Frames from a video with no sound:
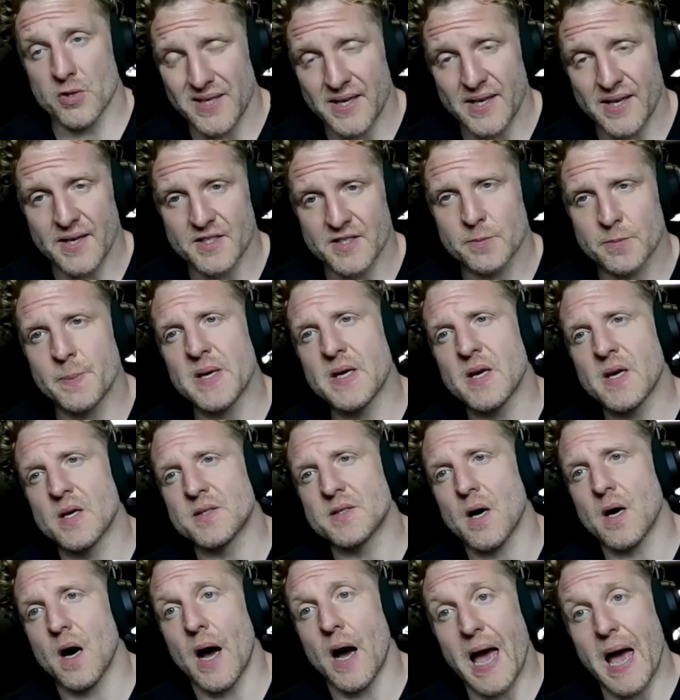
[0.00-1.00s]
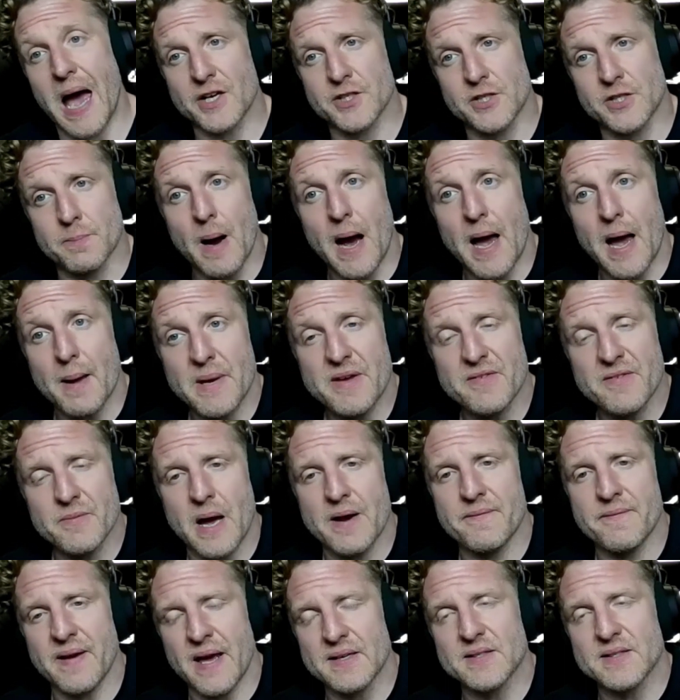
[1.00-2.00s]
It is because actually, even my
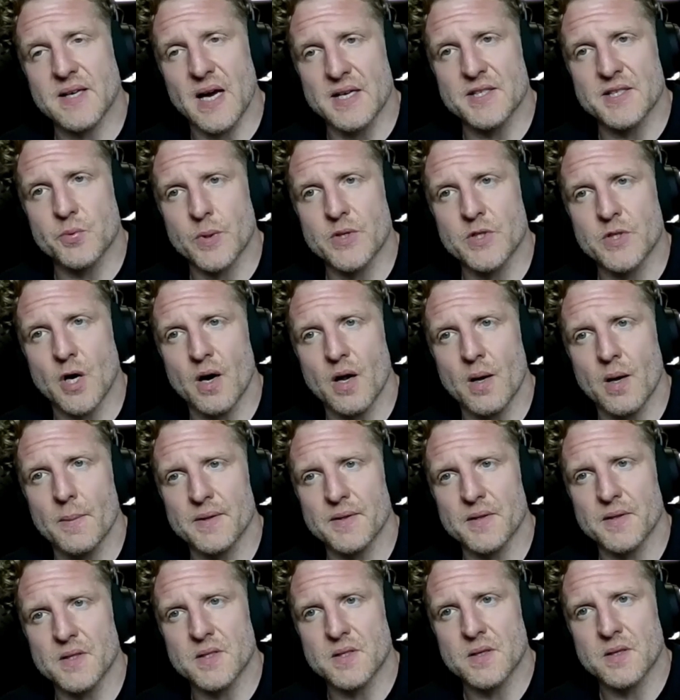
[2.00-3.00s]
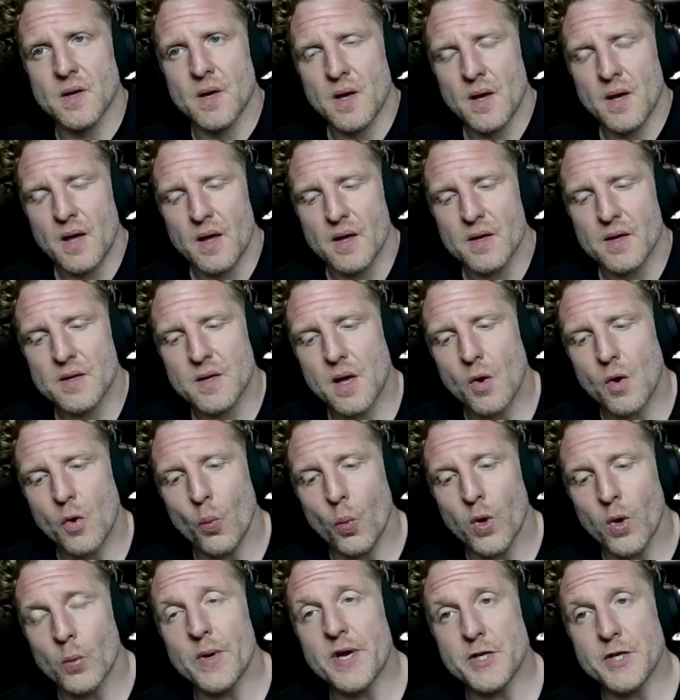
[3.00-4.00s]
advanced guys, we talk about this.
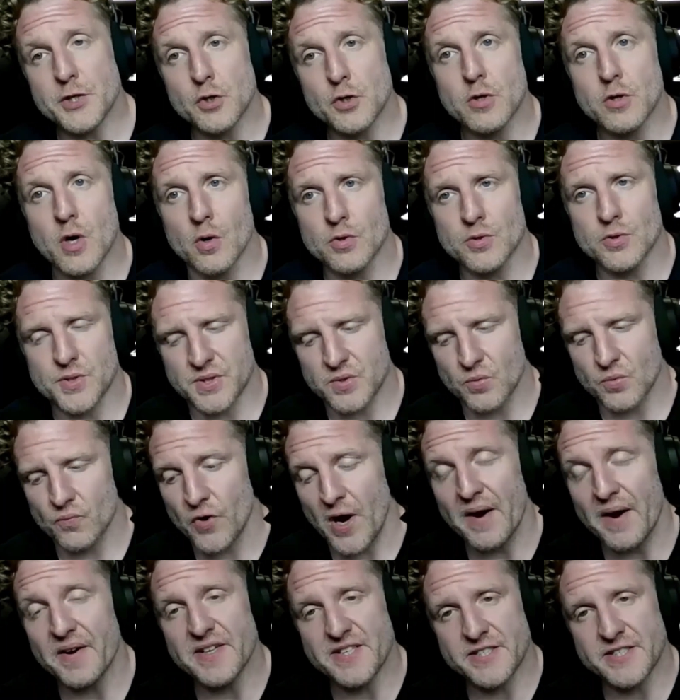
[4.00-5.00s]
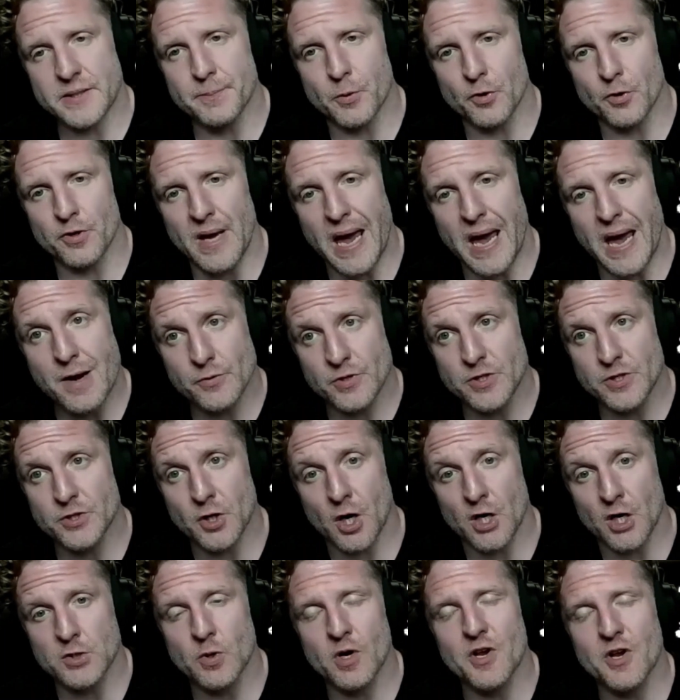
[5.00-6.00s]
When we do those very simple games we
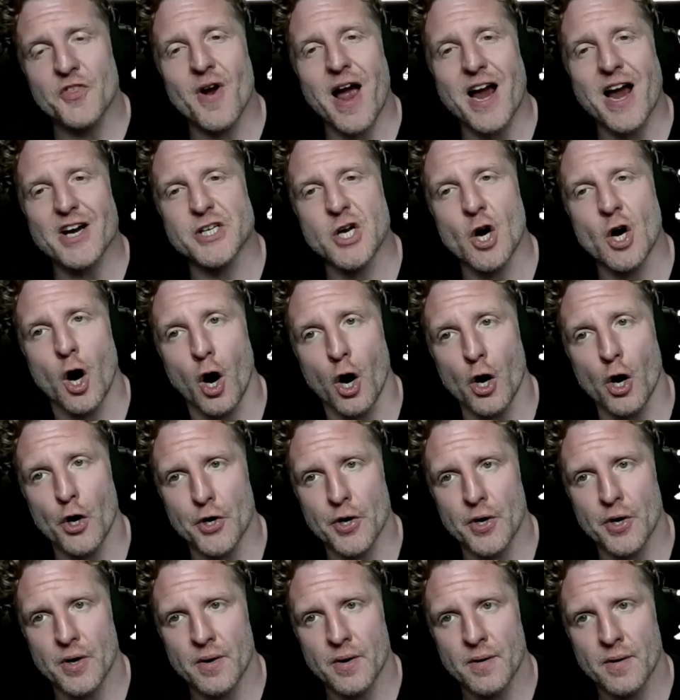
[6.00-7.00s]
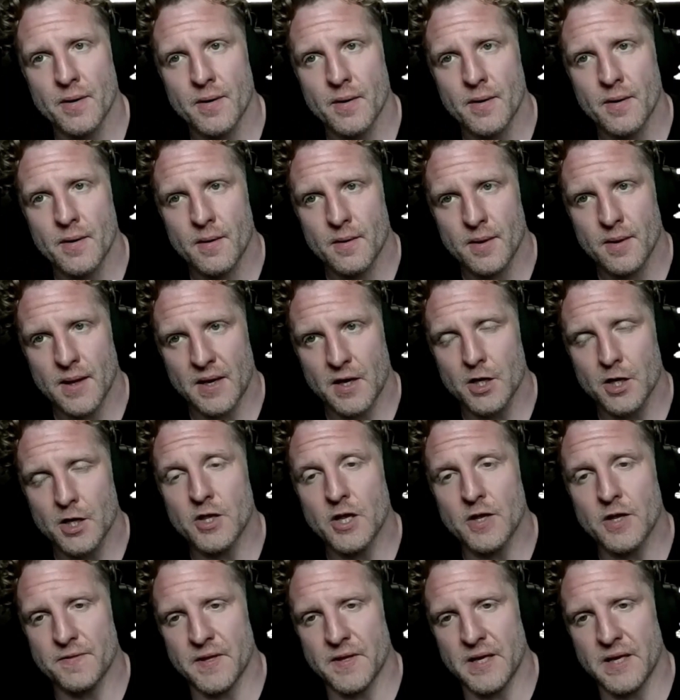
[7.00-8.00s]
start to, they're actually harder. Like
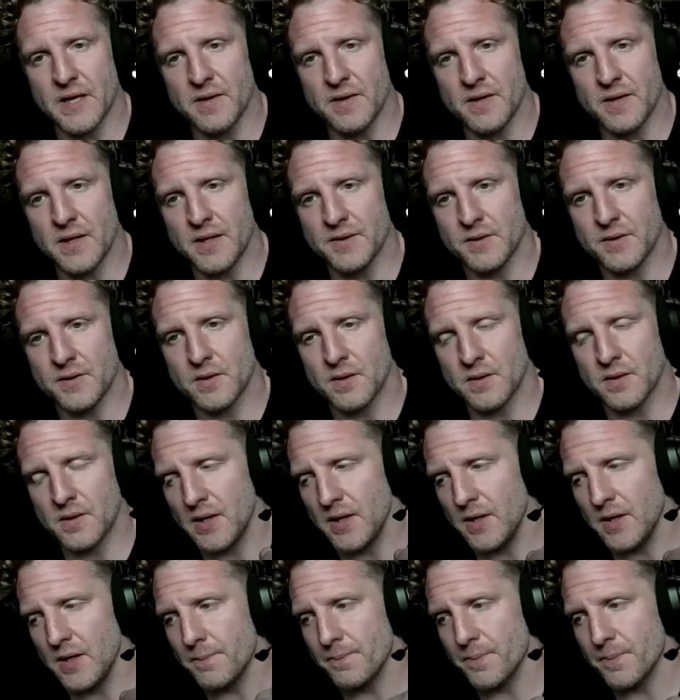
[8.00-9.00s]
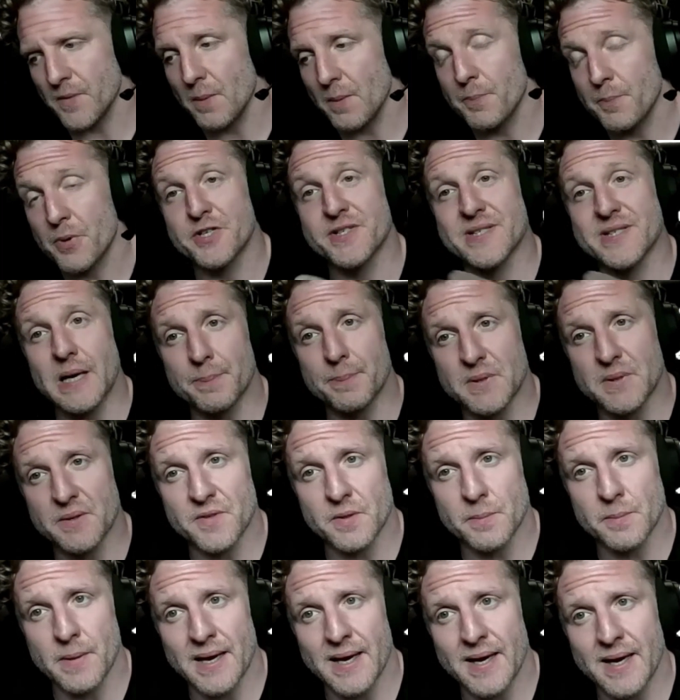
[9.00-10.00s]
the perceptive
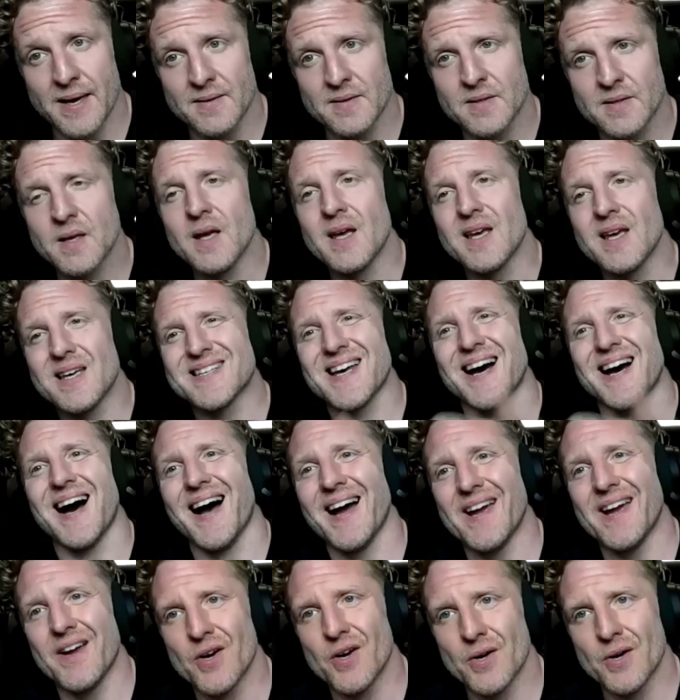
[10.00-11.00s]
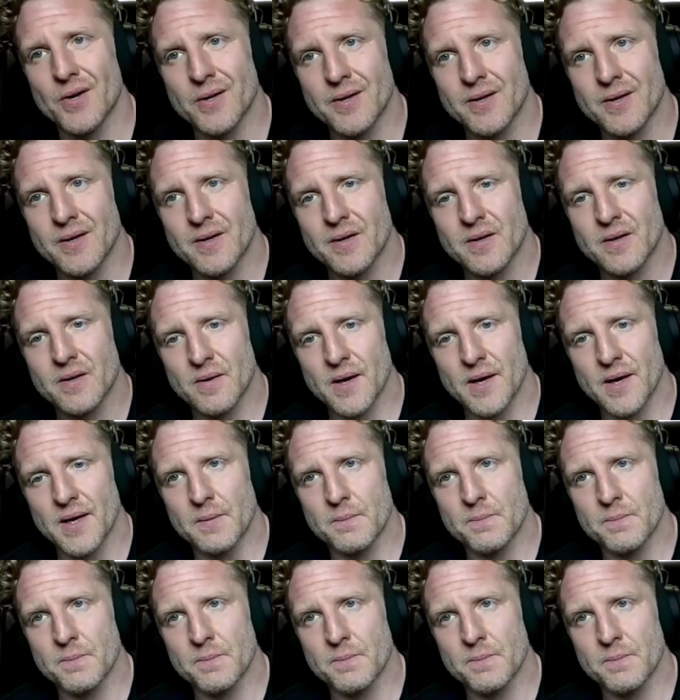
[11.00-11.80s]
demand is higher, right?